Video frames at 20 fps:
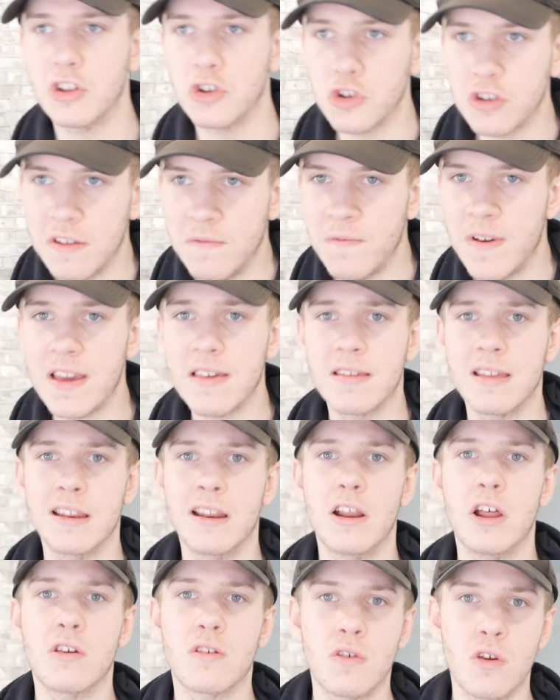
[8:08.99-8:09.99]
just
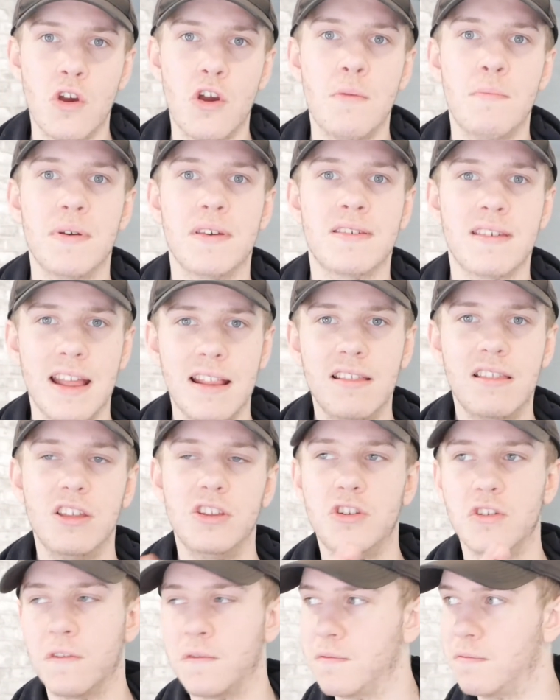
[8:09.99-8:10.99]
investing a certain
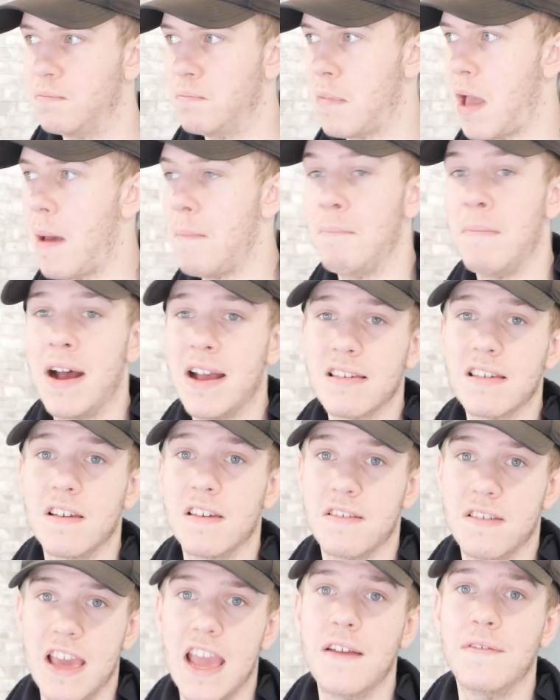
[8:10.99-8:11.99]
percentage of a
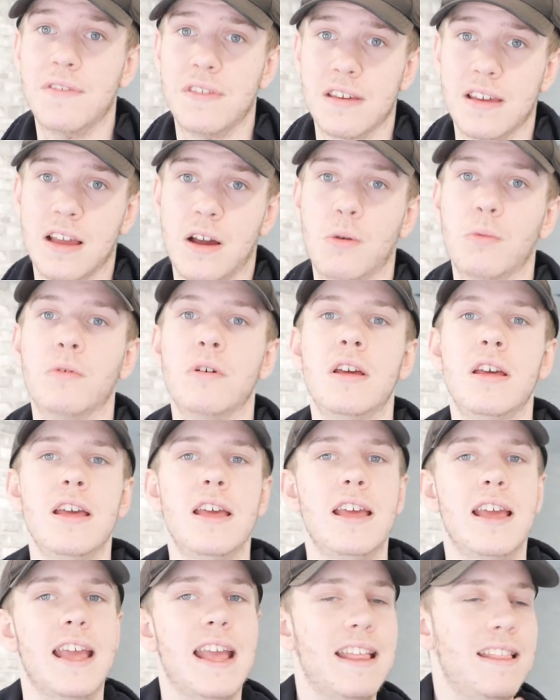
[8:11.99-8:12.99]
massive savings account
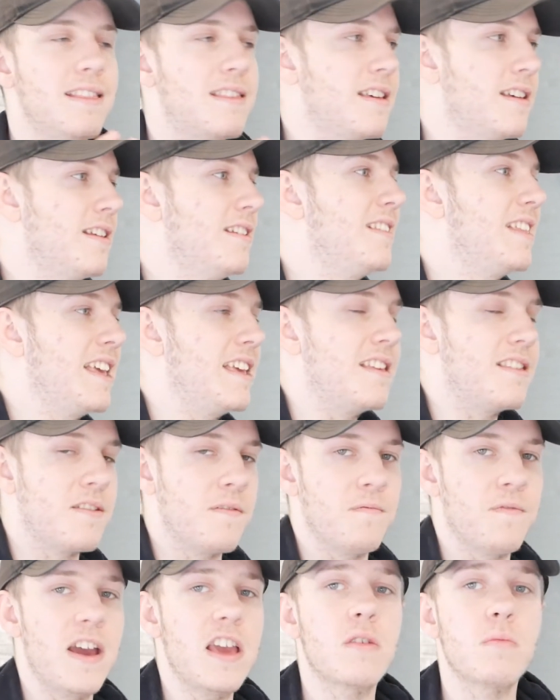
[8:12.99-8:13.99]
into these
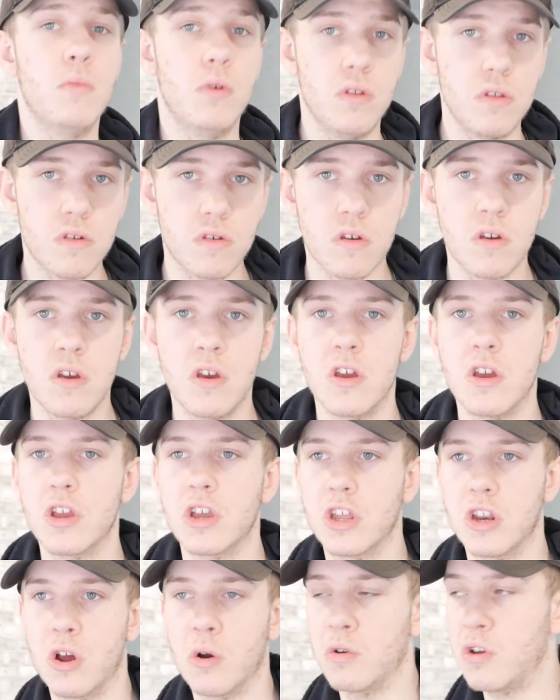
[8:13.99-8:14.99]
investments,
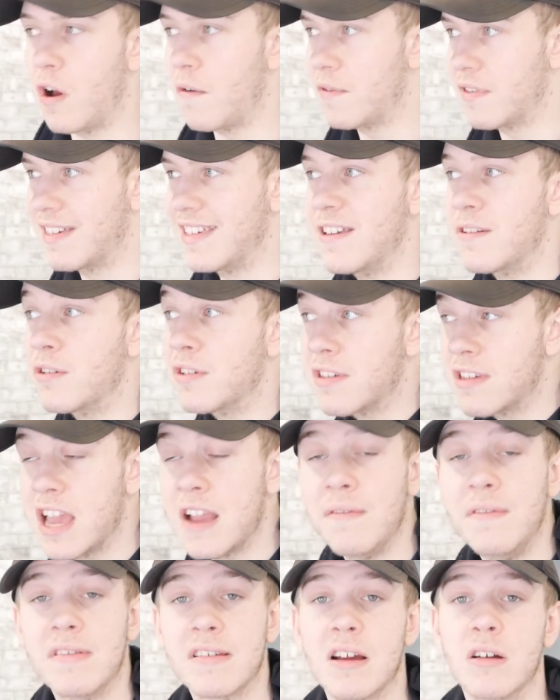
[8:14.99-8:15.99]
you know, obviously you've got your
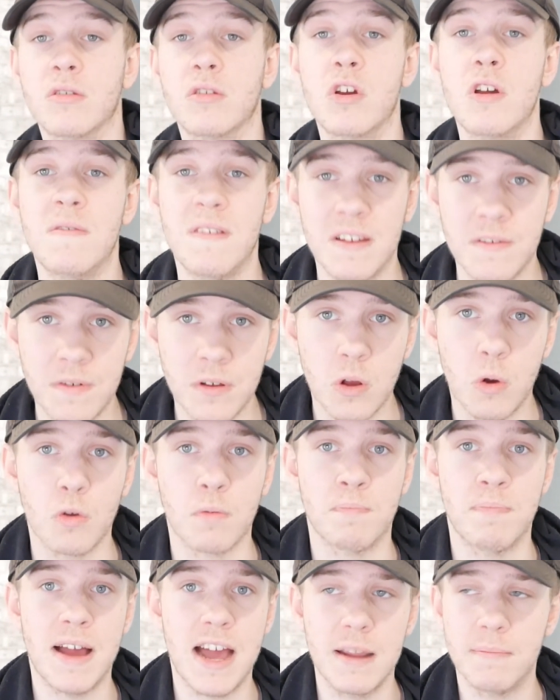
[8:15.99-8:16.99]
savings account there if anything
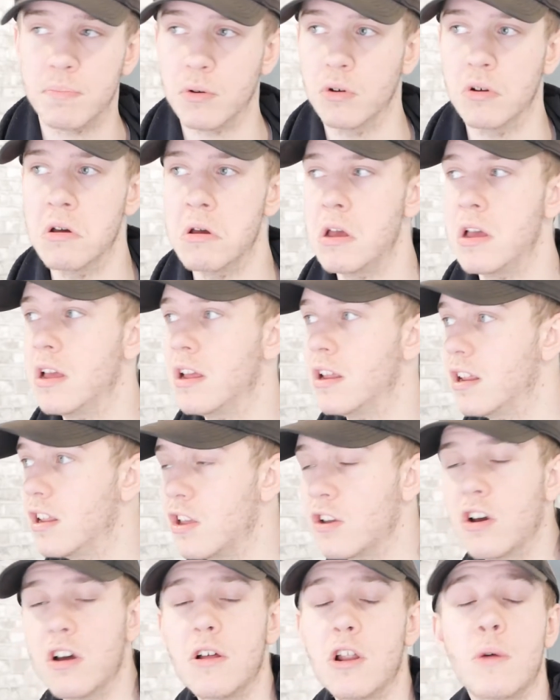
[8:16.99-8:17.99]
goes bad, but
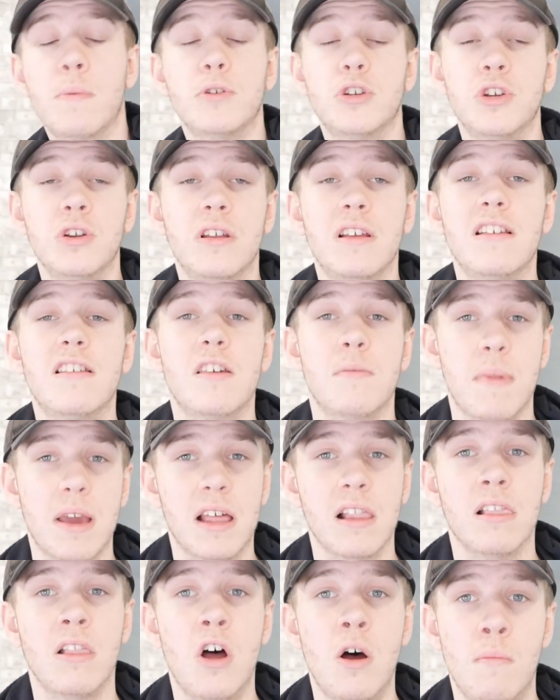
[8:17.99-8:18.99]
you've got the opportunity to make
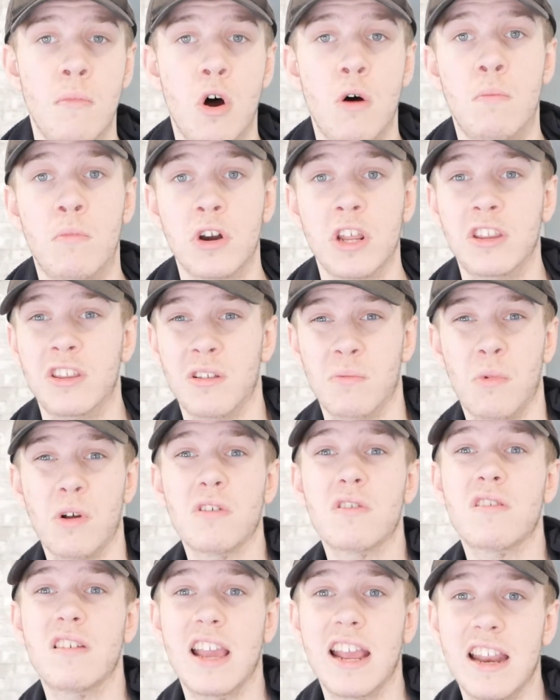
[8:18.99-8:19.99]
a lot more money than
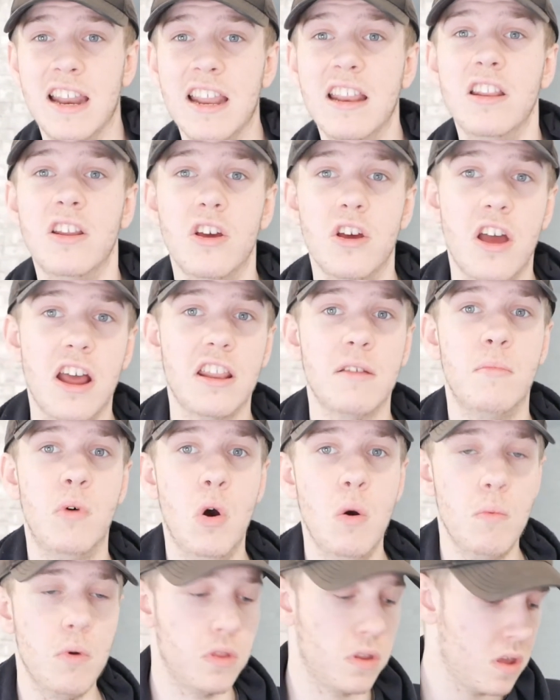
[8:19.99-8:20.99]
what's sitting in there at the
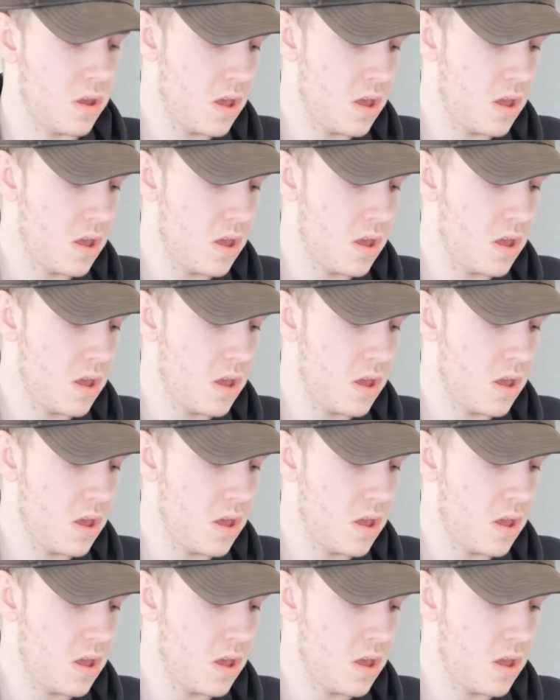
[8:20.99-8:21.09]
moment.